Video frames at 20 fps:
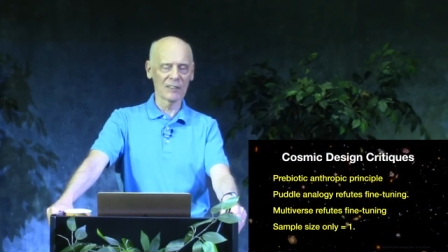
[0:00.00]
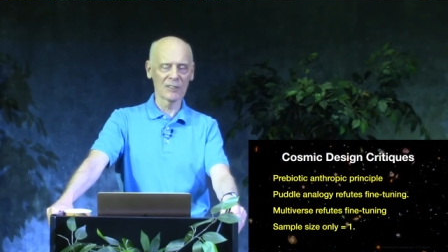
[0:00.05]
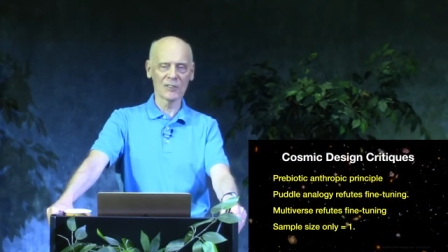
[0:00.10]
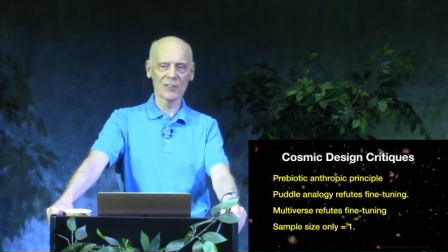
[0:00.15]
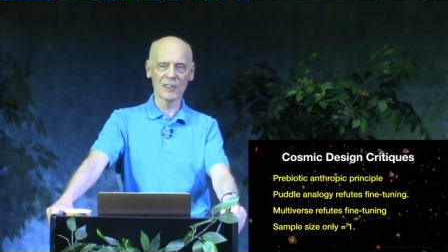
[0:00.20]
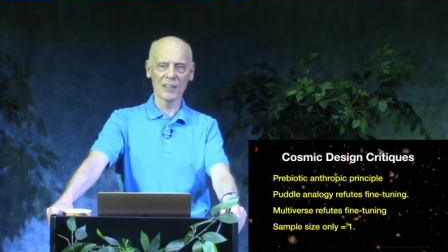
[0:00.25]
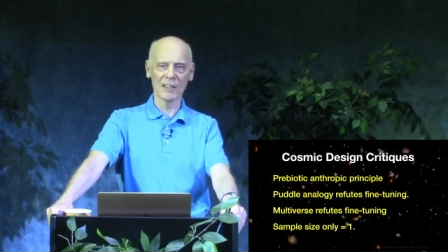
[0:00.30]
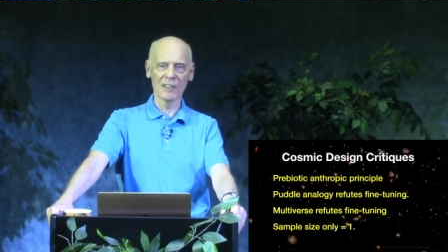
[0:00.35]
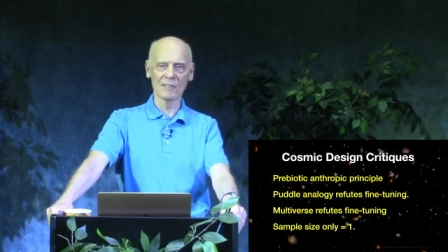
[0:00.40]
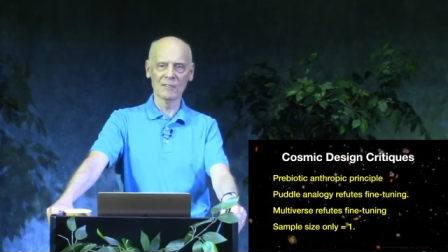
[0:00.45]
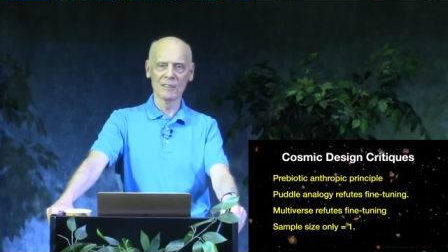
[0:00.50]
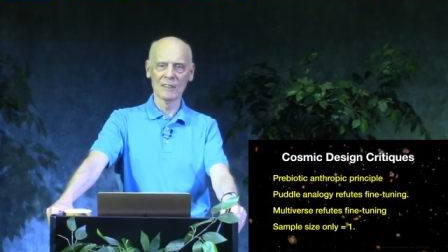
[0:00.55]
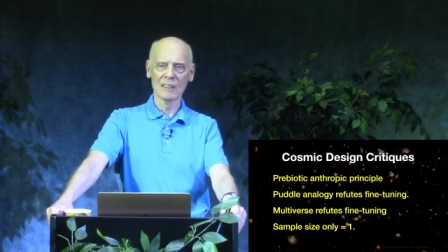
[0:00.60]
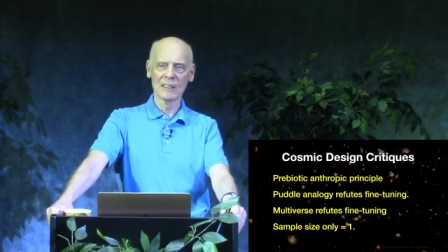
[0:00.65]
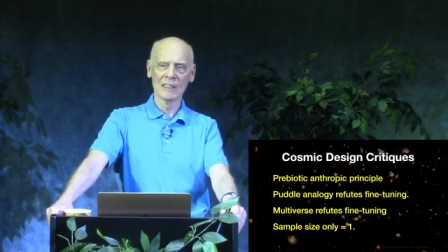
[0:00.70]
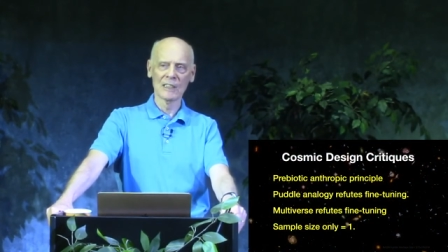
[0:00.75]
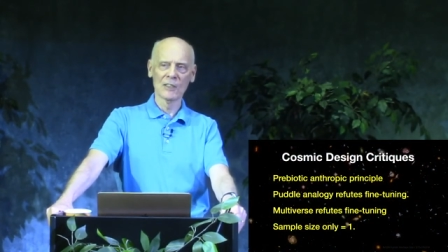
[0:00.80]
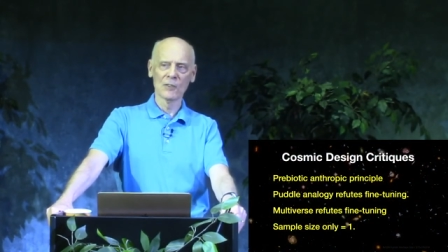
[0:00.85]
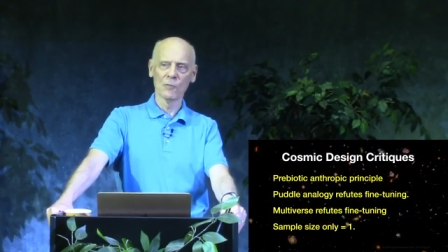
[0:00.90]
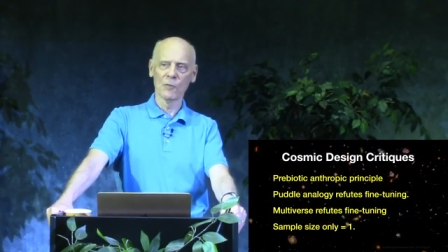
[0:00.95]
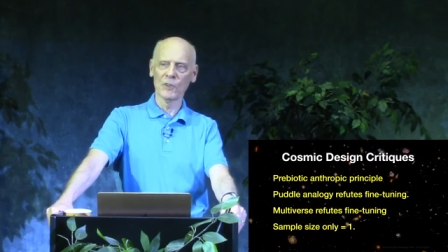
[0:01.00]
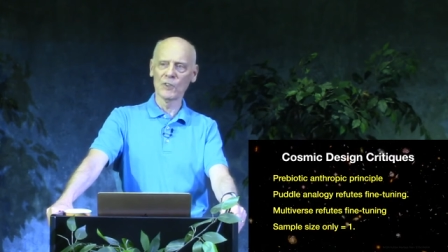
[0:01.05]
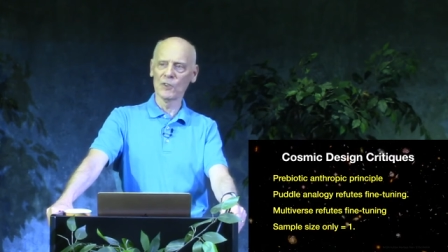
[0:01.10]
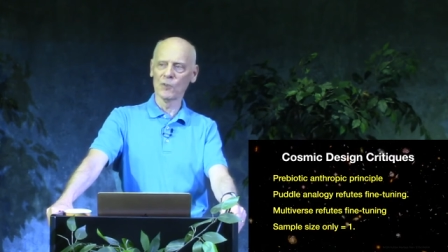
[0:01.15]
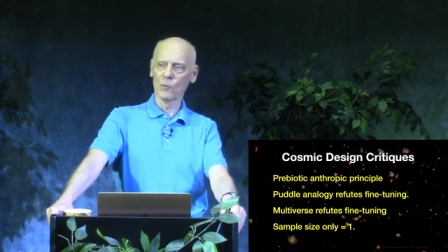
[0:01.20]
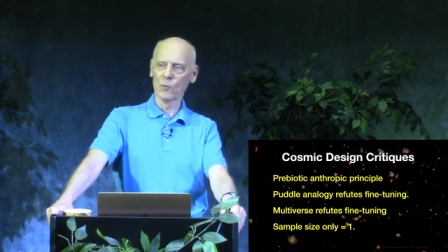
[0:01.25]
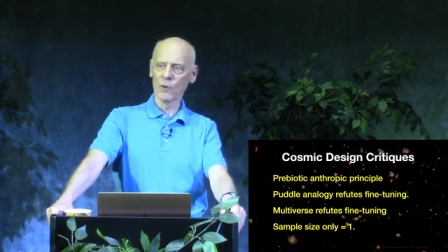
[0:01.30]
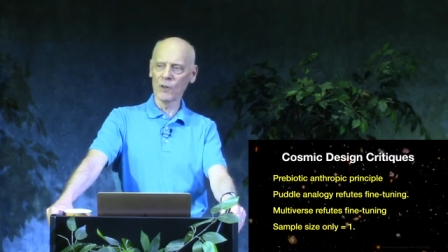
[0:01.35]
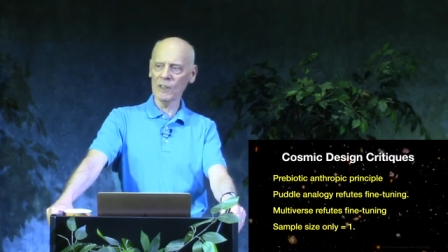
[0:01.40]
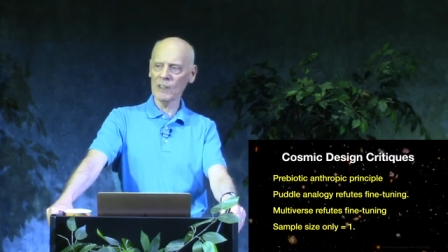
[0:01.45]
have said, when you're
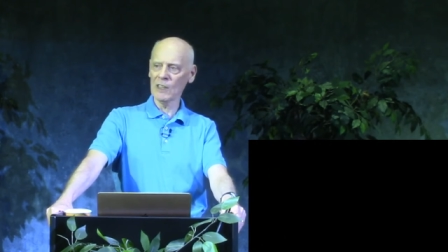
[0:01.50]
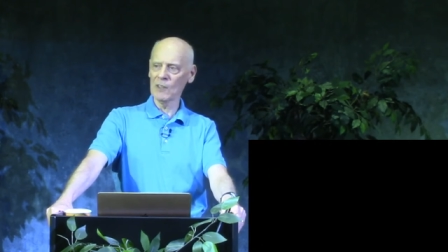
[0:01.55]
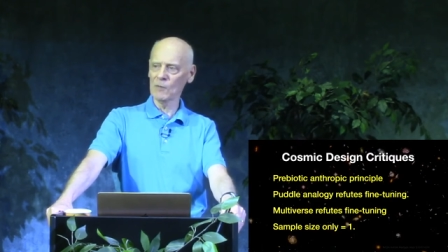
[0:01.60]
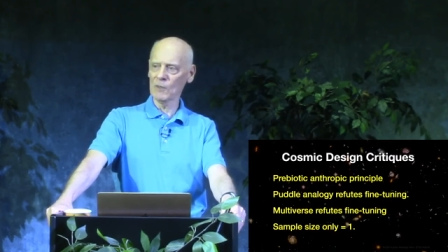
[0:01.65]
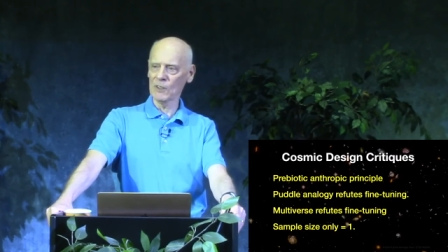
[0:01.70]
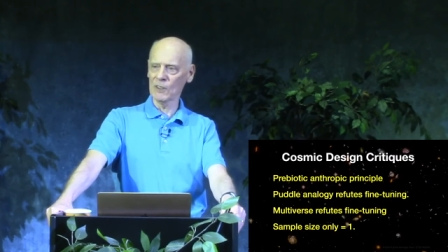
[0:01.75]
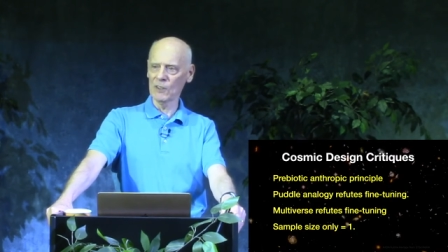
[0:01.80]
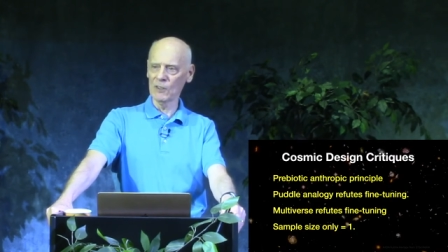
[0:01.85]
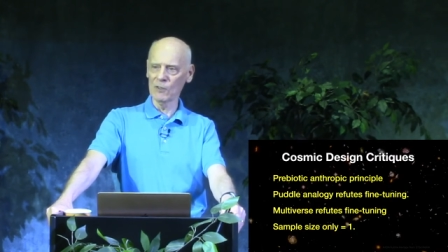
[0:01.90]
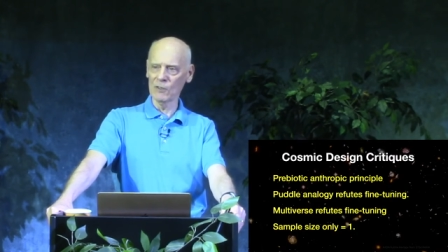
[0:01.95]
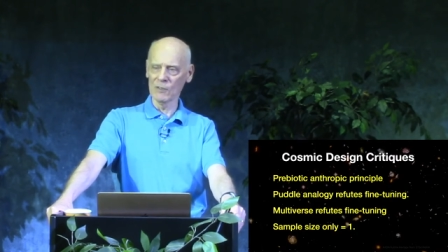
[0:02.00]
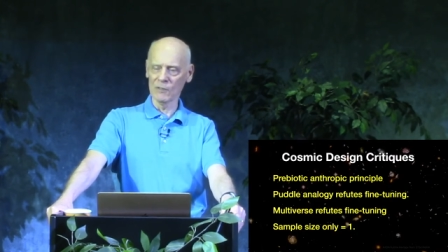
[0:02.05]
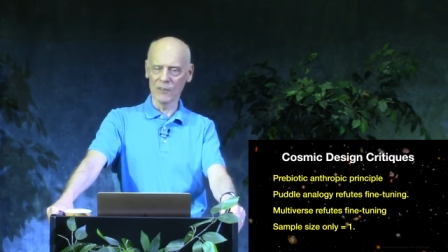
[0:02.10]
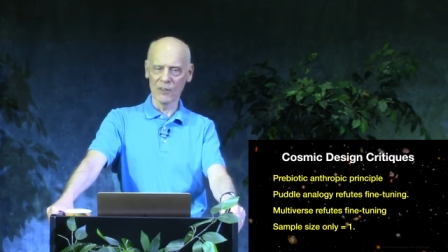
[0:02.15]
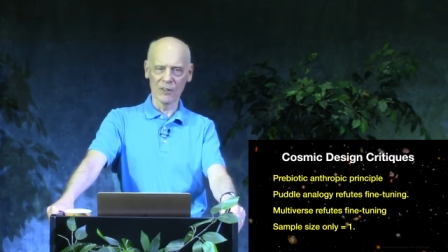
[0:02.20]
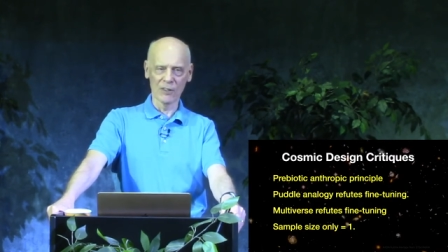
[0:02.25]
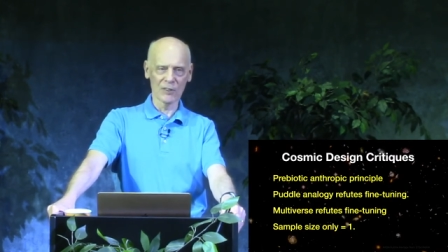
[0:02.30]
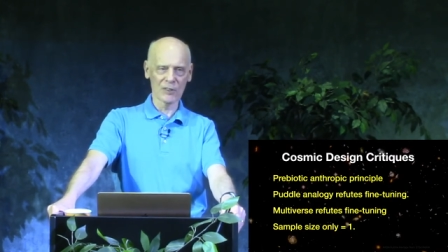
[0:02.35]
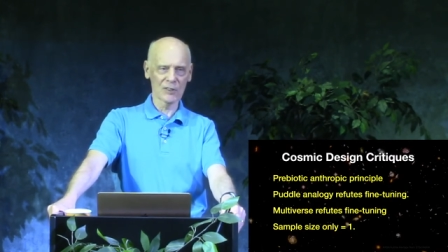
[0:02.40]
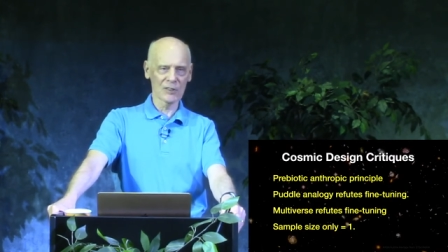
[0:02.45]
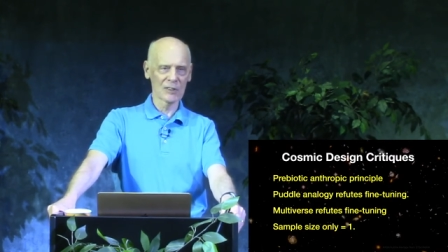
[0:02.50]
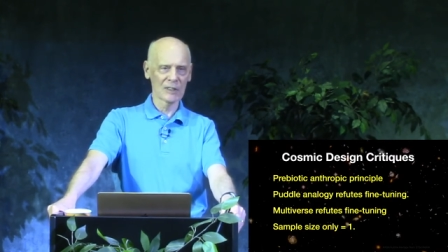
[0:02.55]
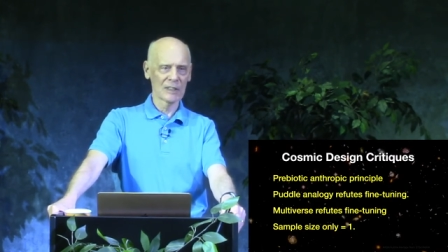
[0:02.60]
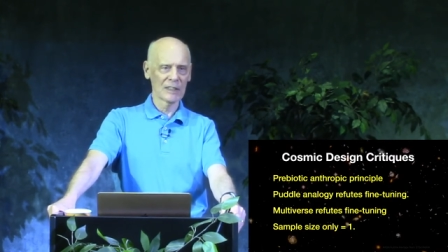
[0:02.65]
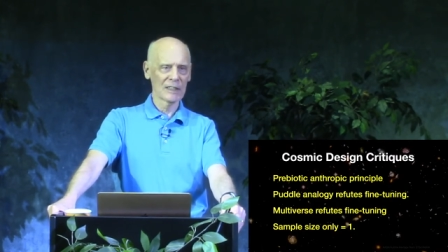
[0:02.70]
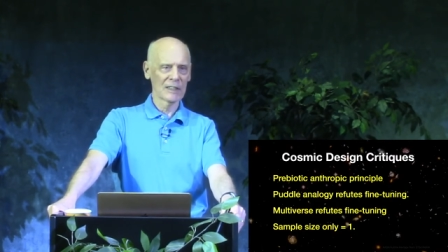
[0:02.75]
working with the universe,